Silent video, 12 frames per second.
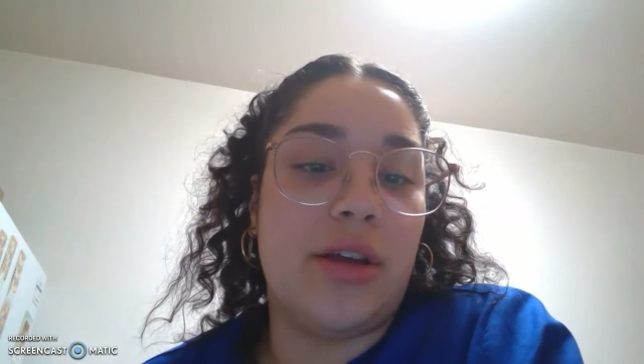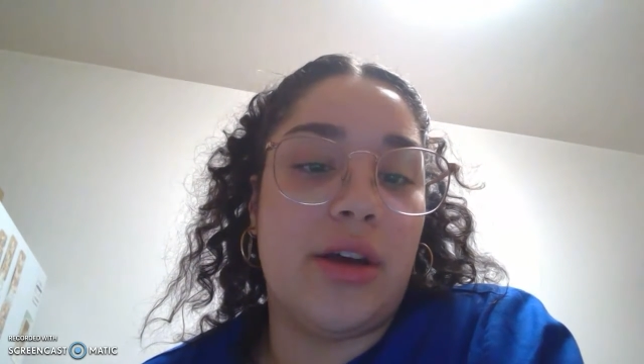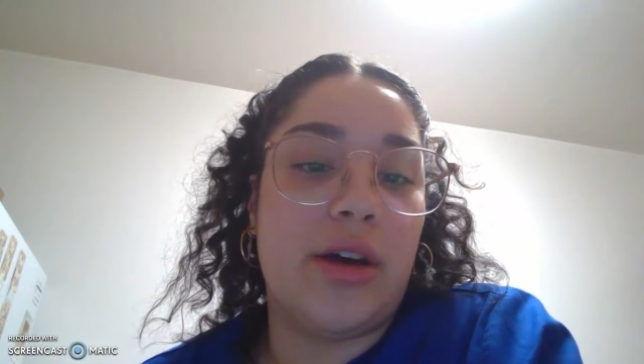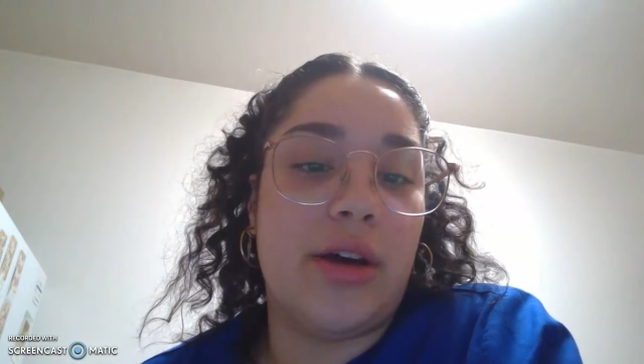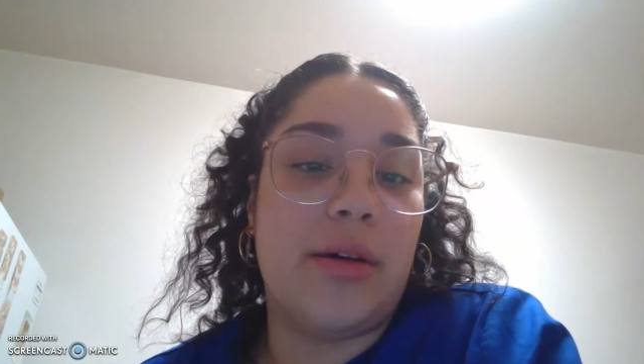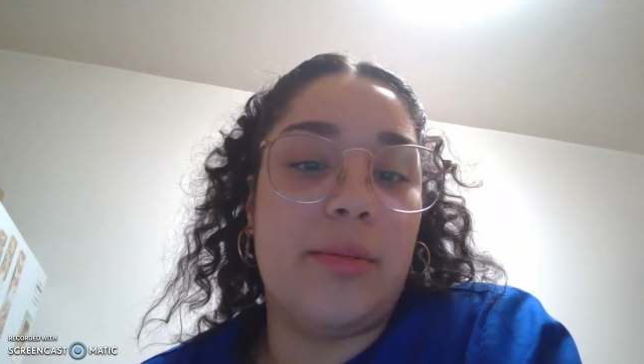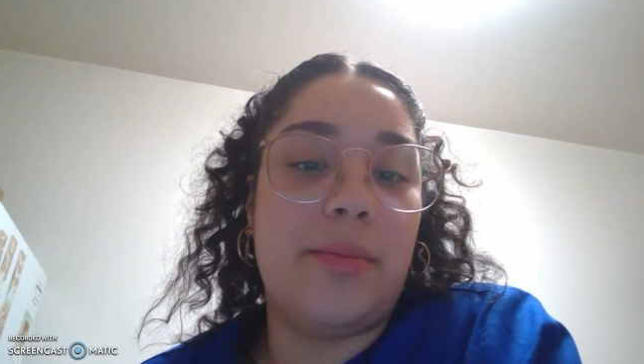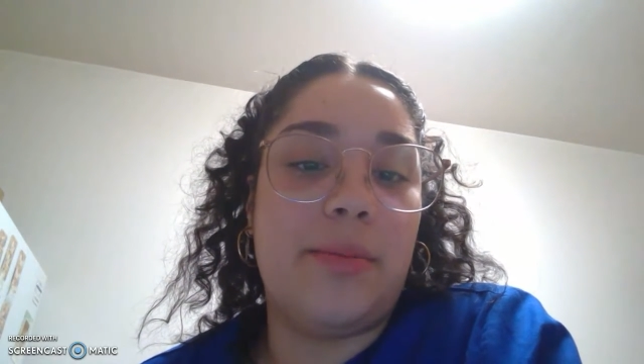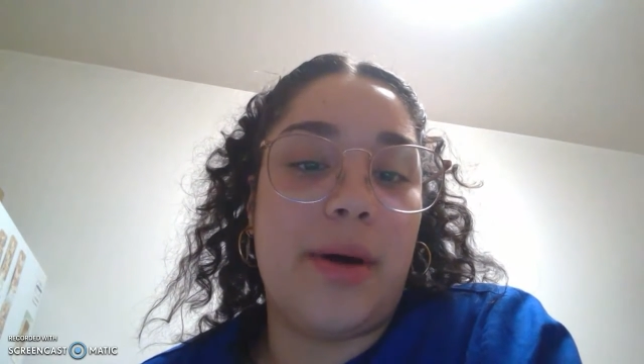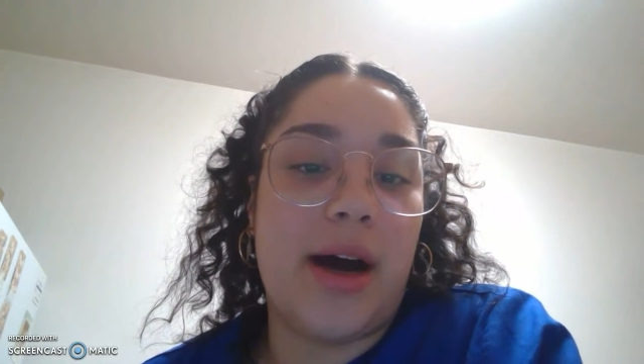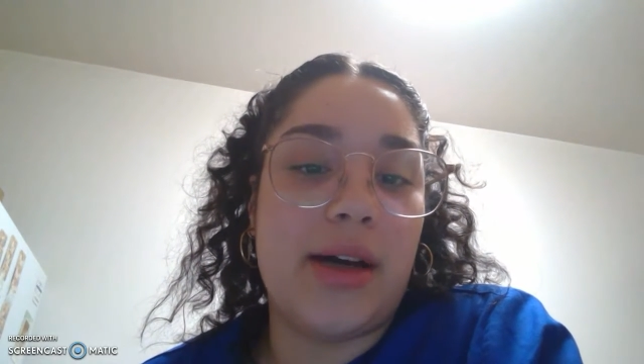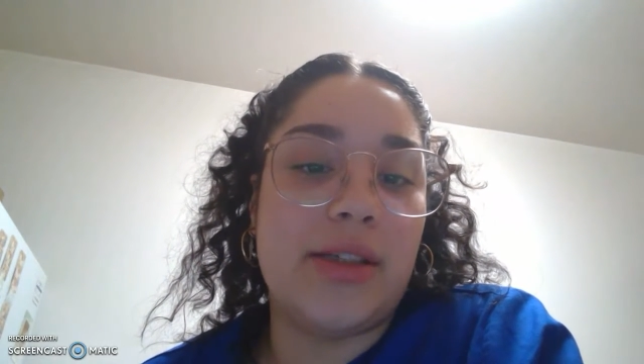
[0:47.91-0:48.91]
the
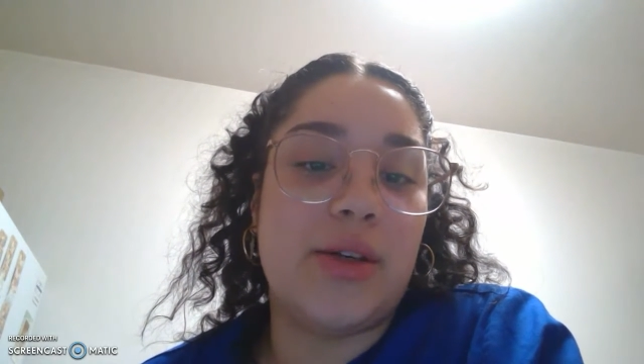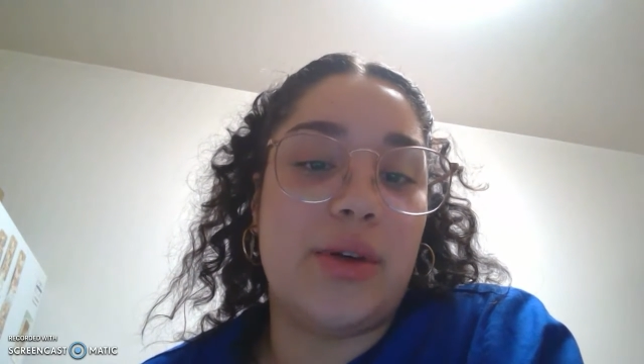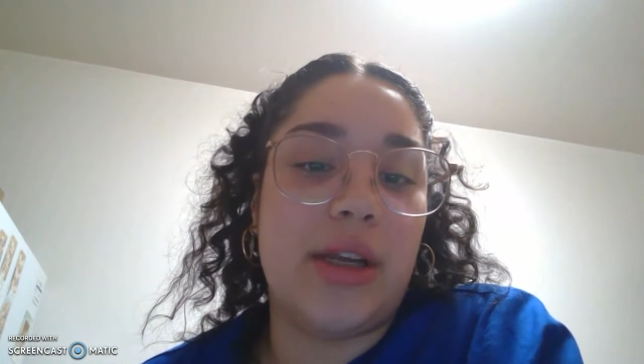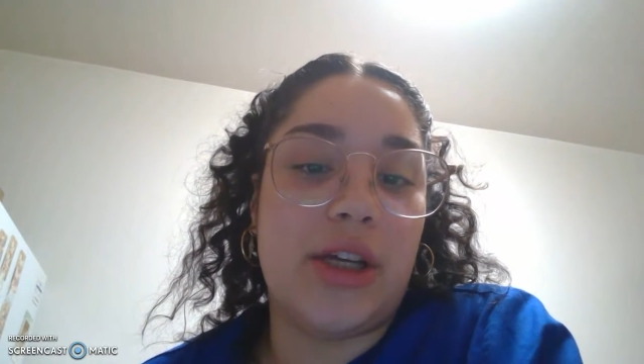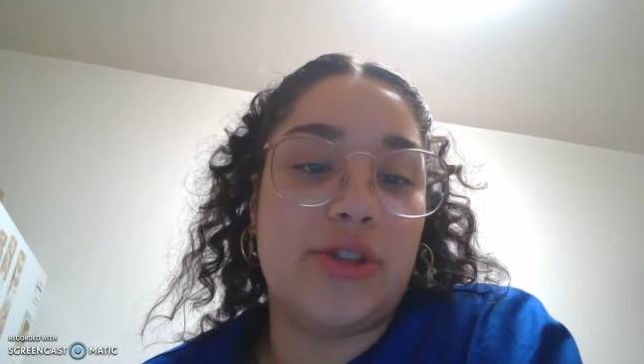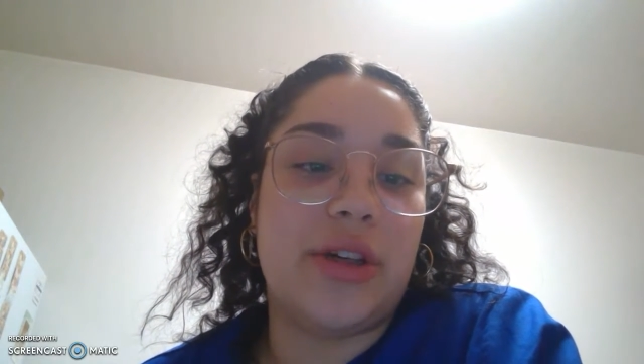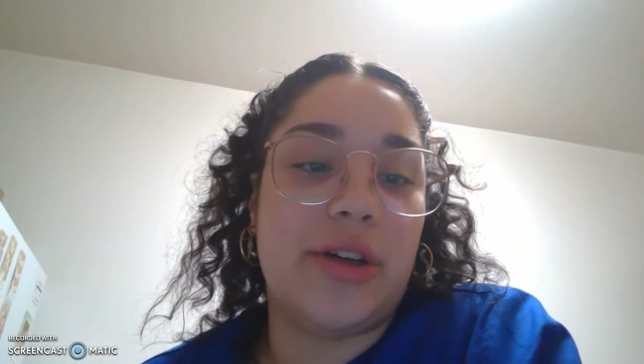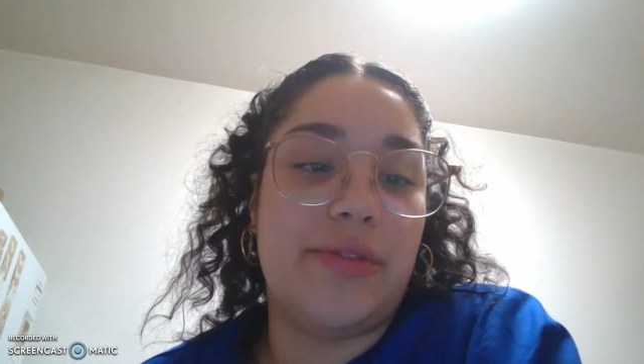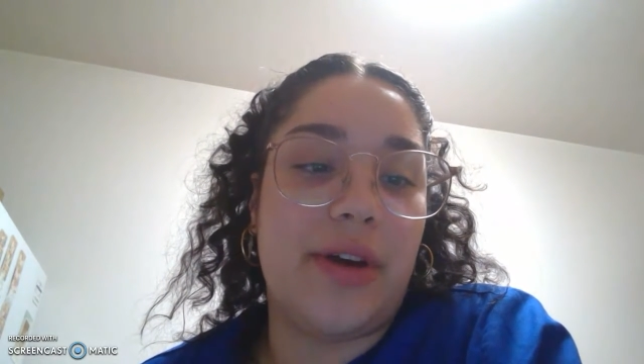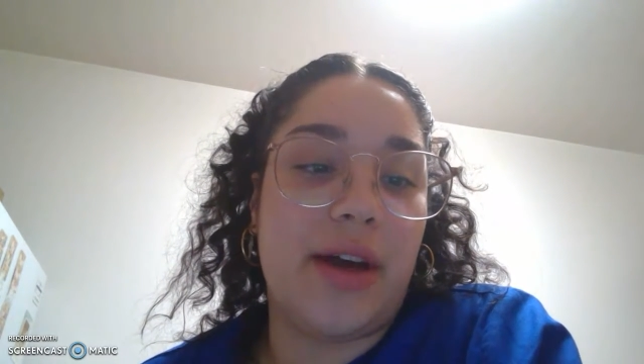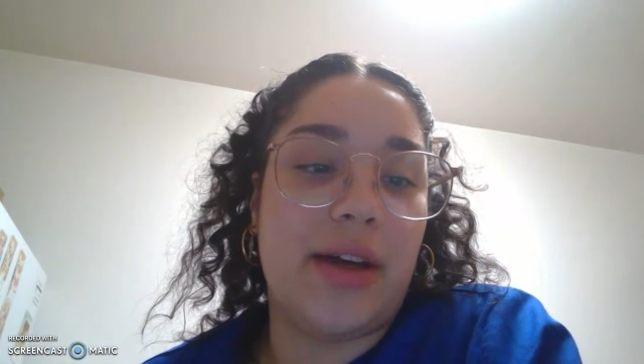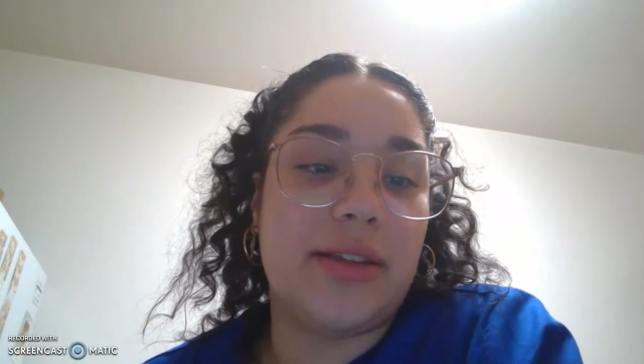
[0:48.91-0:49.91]
piezoelectric
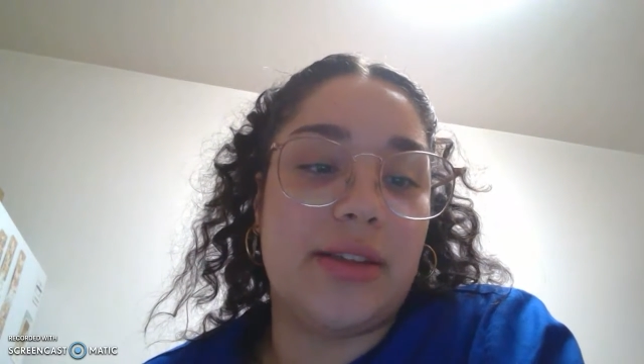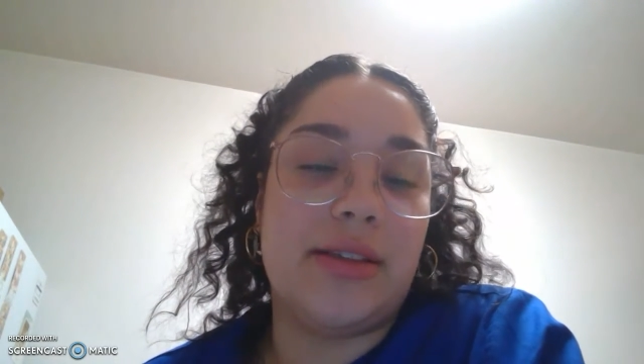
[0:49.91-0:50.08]
effect.